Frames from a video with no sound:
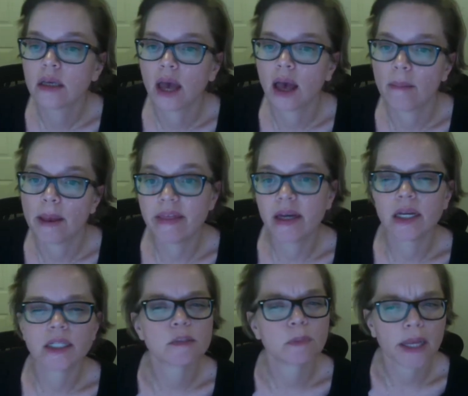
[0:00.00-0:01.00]
And then it
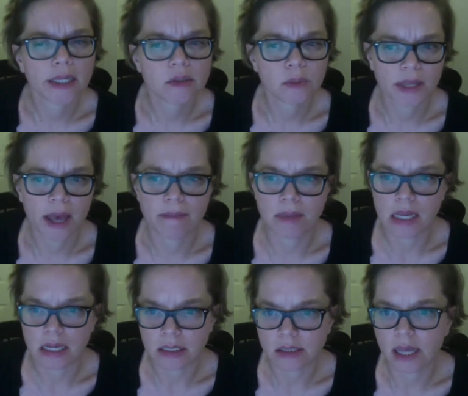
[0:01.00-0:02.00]
explains what that means,